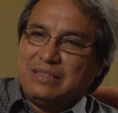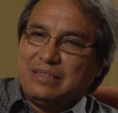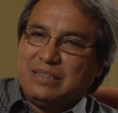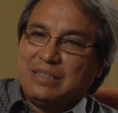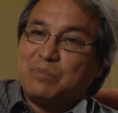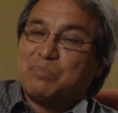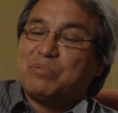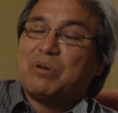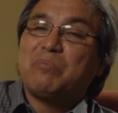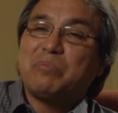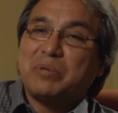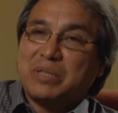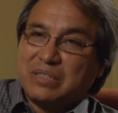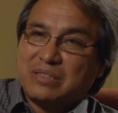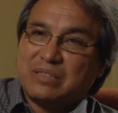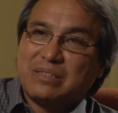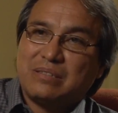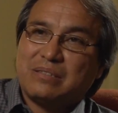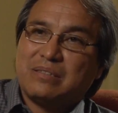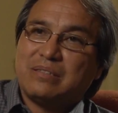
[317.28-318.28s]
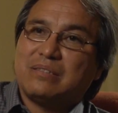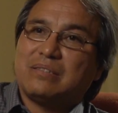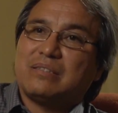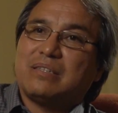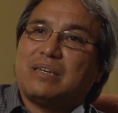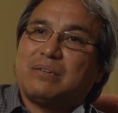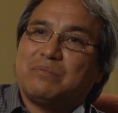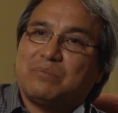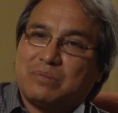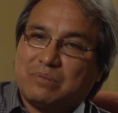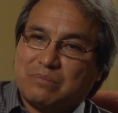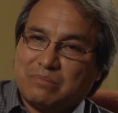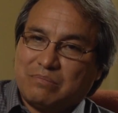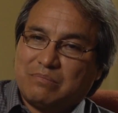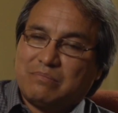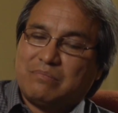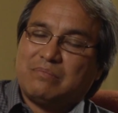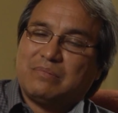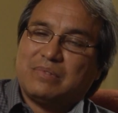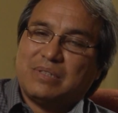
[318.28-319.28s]
In appropriate instances, I will
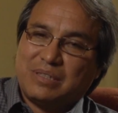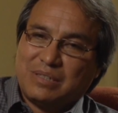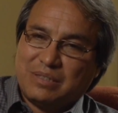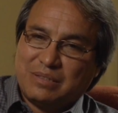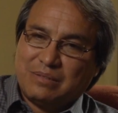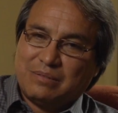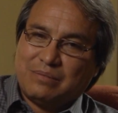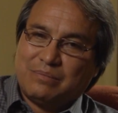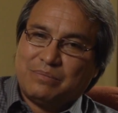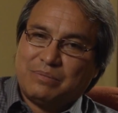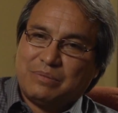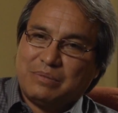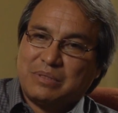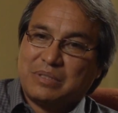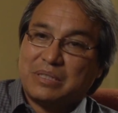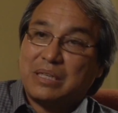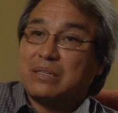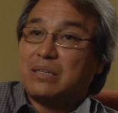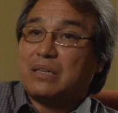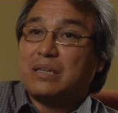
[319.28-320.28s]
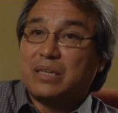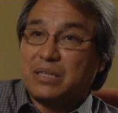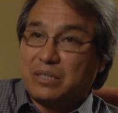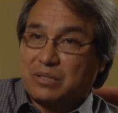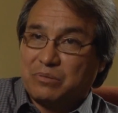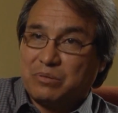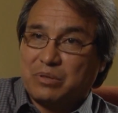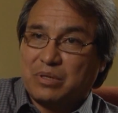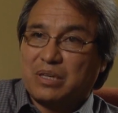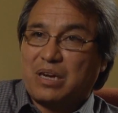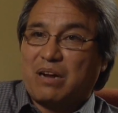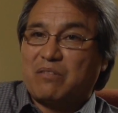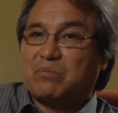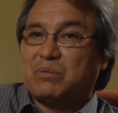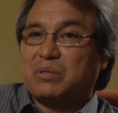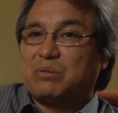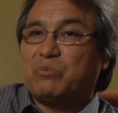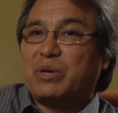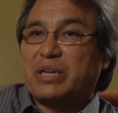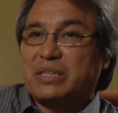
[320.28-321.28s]
send a letter to a
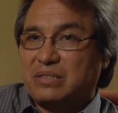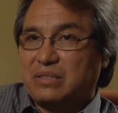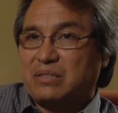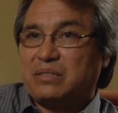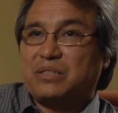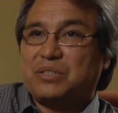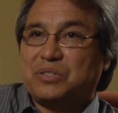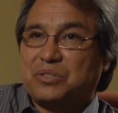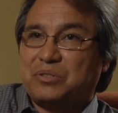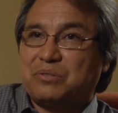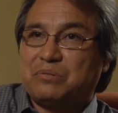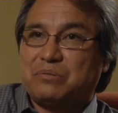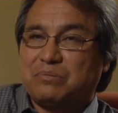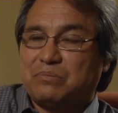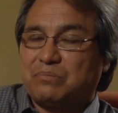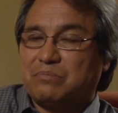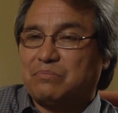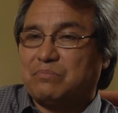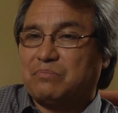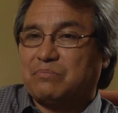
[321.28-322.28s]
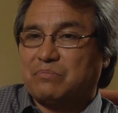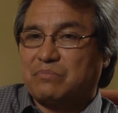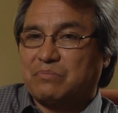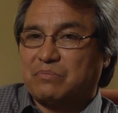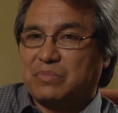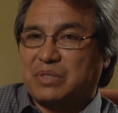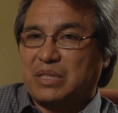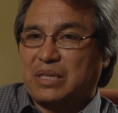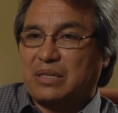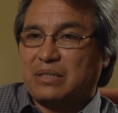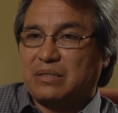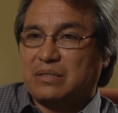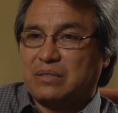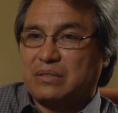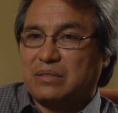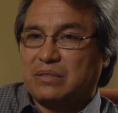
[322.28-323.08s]
government raising the issue that